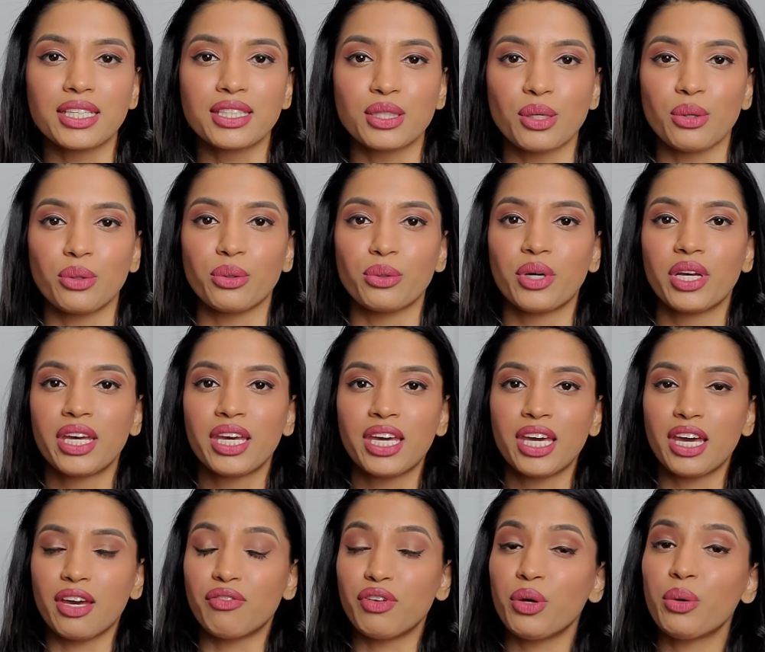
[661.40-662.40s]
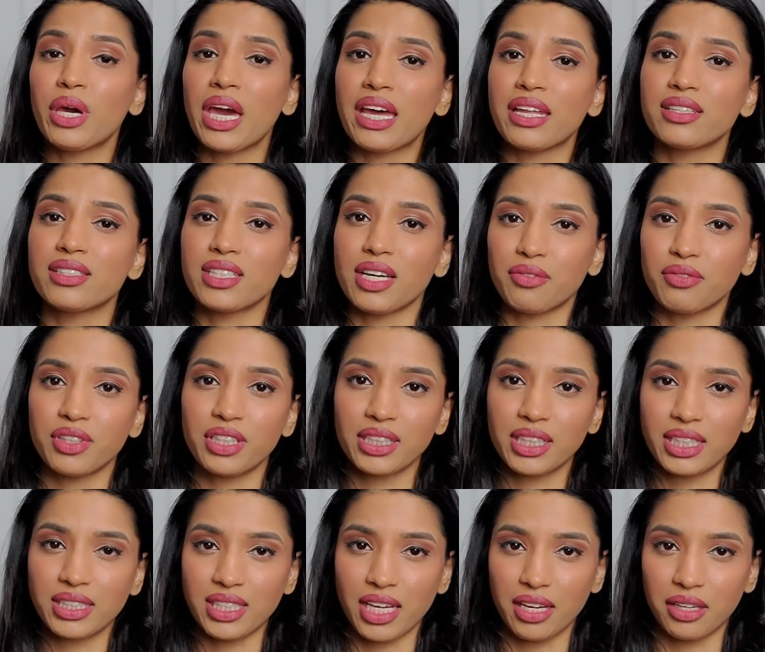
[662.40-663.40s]
So if you can,
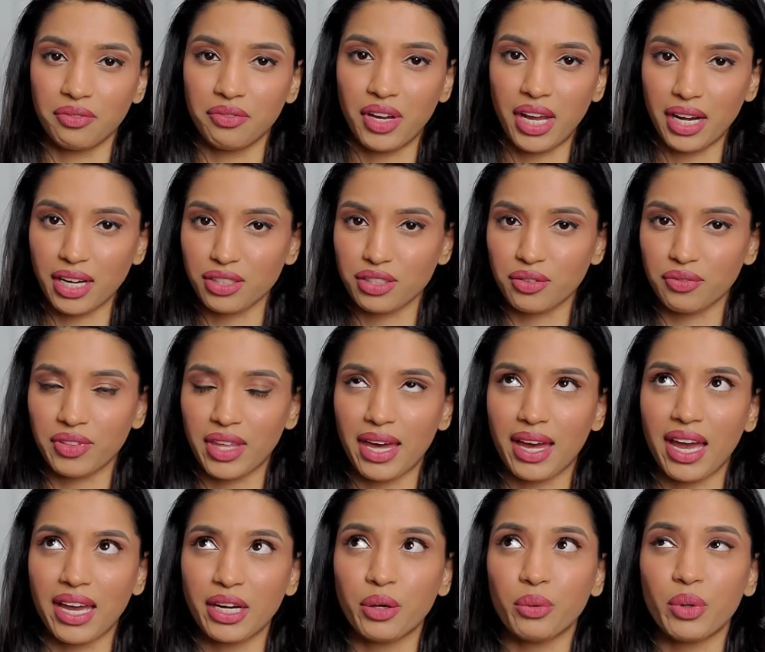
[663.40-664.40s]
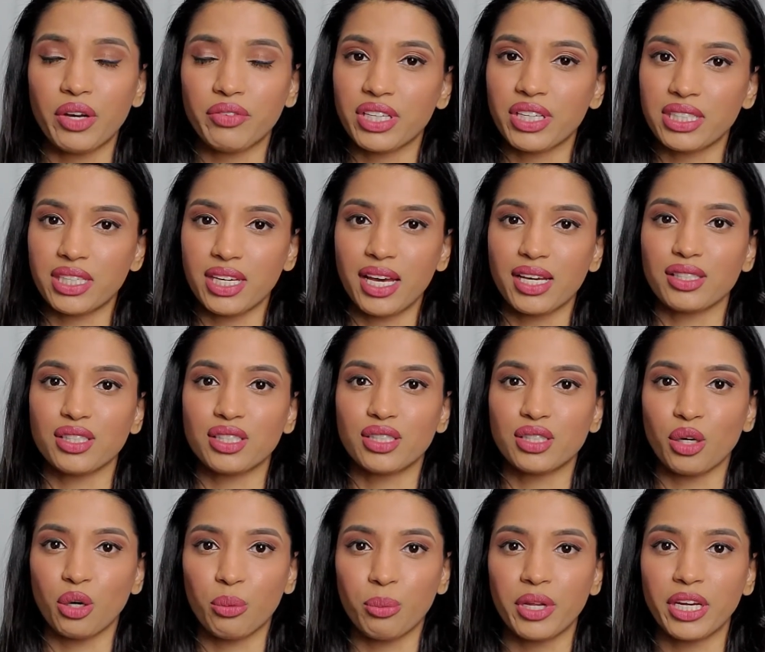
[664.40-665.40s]
definitely take advantage of that. I know FIT has
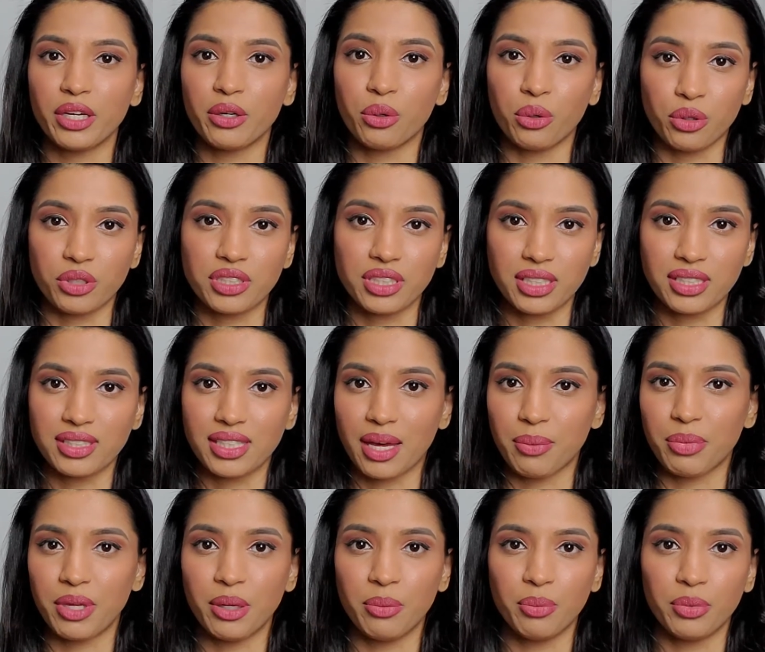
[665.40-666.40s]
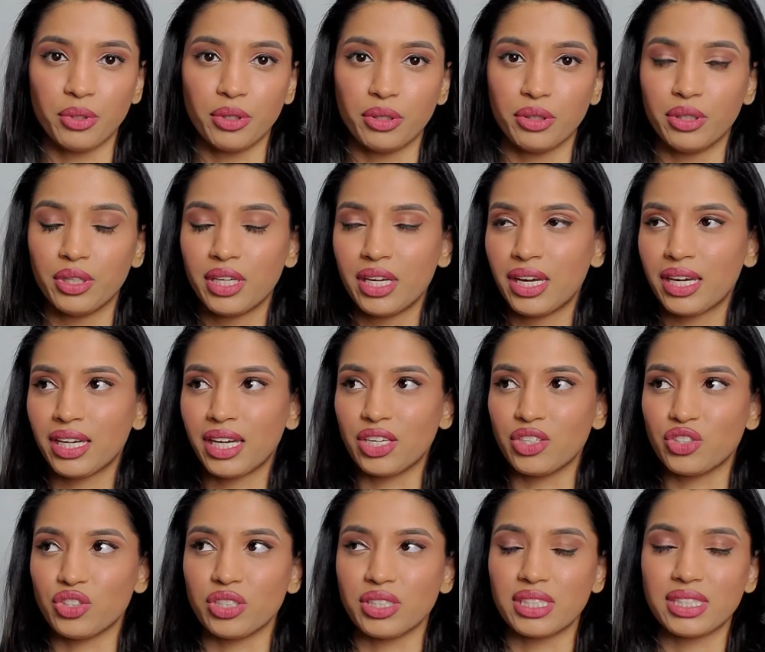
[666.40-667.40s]
so many courses that people can
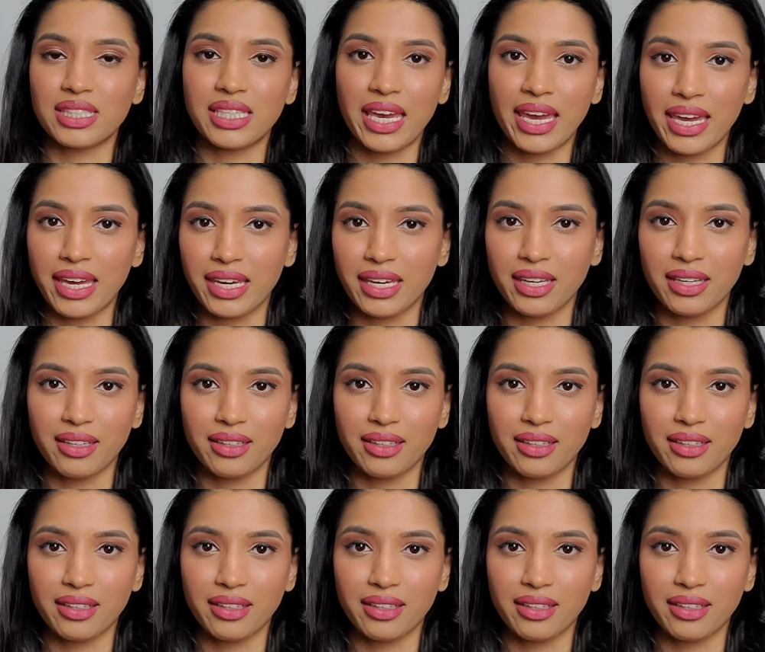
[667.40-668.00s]
just take.